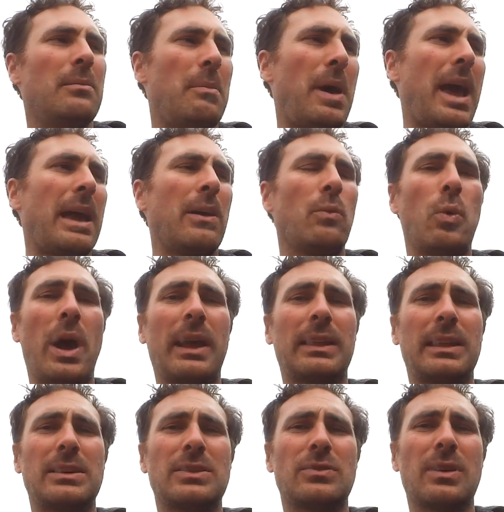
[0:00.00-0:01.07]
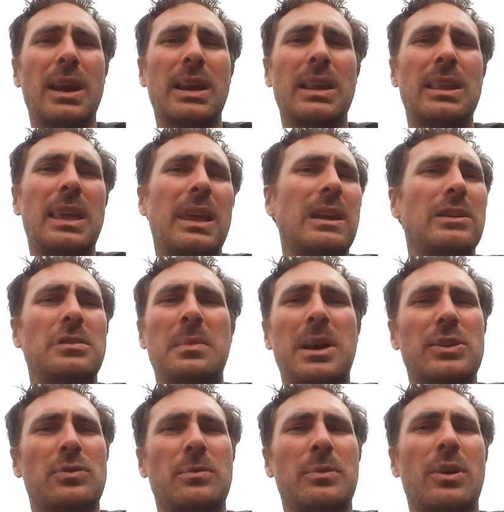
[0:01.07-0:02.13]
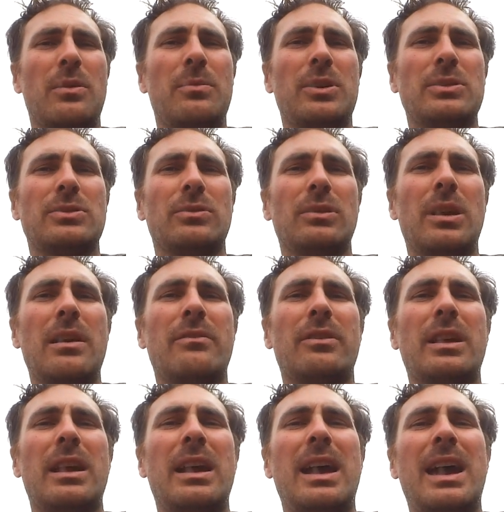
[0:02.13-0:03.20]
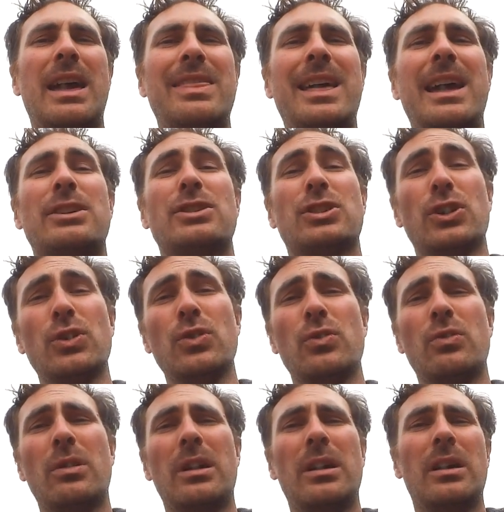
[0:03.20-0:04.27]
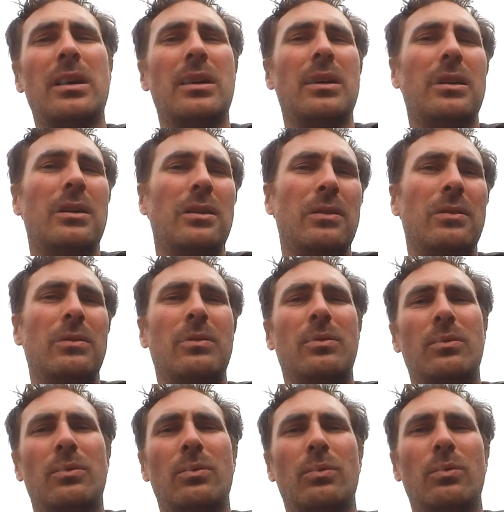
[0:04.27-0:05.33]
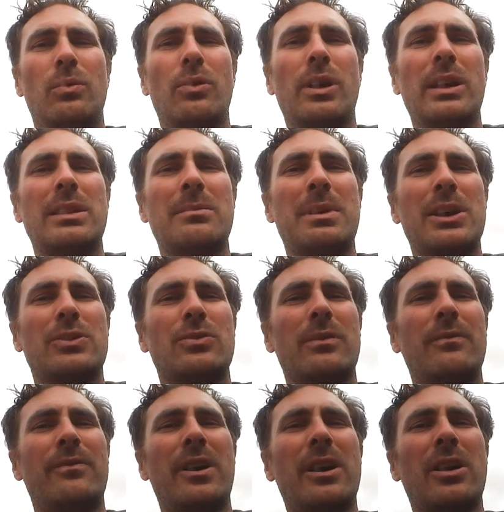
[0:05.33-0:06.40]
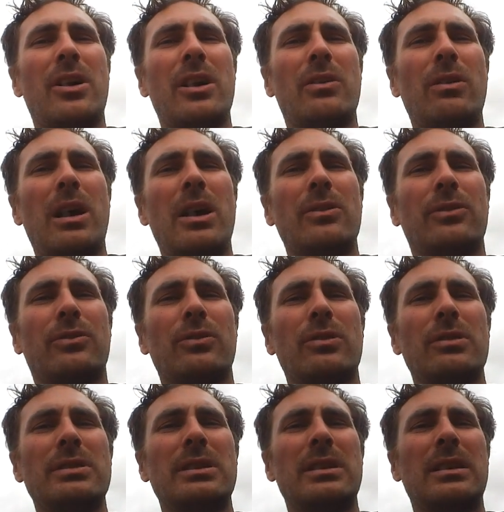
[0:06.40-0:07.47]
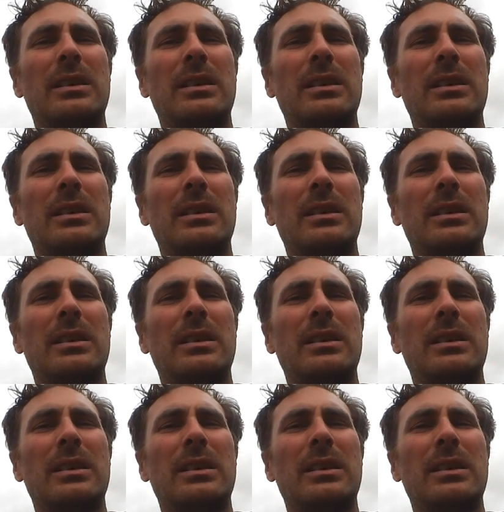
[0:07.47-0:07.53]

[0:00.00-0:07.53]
bang, whack that straight in there, get your mushroom compost all over it, and that too will get the mushroom fungi growing through it,